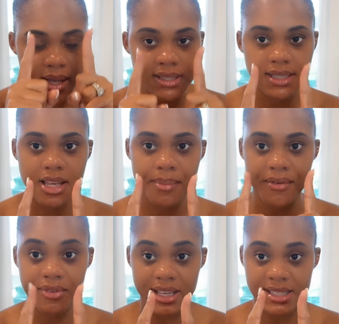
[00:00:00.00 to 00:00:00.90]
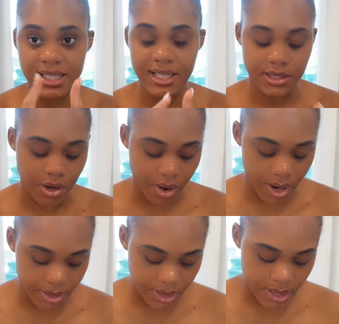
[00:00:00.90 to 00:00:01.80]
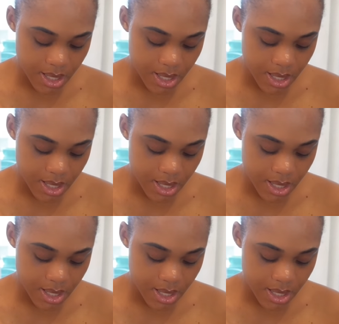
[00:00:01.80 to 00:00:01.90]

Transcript: steam my face later on.